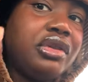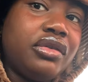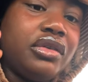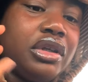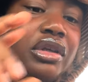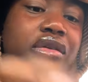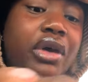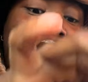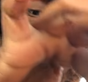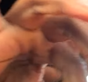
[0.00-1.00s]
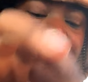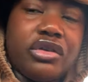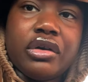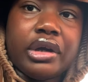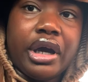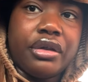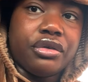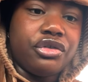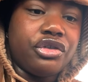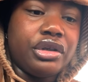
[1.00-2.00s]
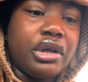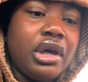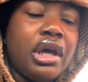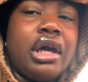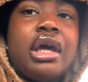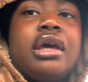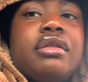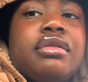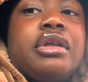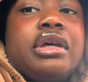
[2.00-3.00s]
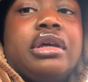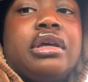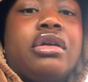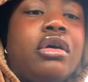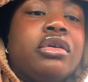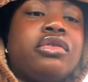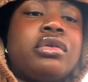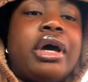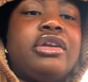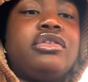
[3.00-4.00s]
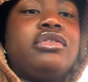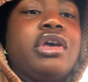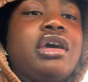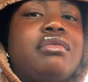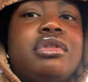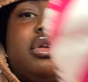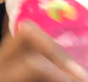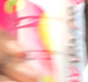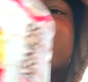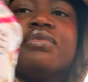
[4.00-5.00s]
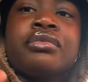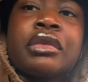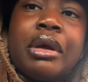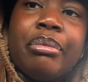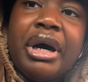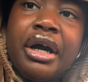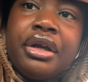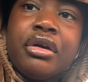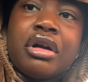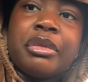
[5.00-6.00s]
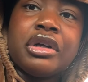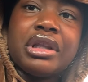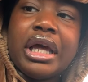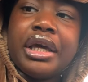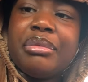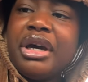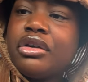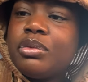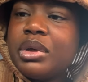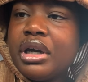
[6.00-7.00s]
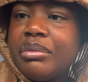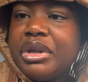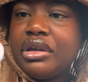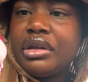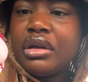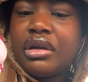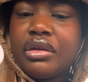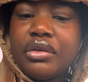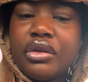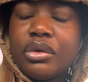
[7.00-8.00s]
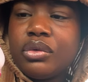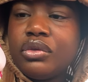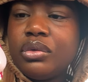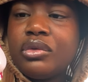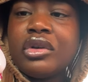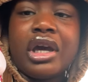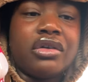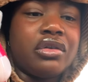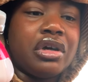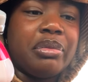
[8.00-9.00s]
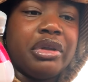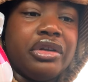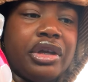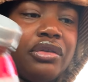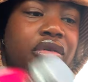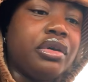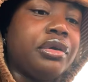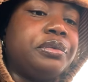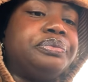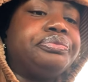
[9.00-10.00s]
the Z because I have a dairy allergy. And then also I just have this Body Armor Light. My husband got me those two snacks a couple of days ago.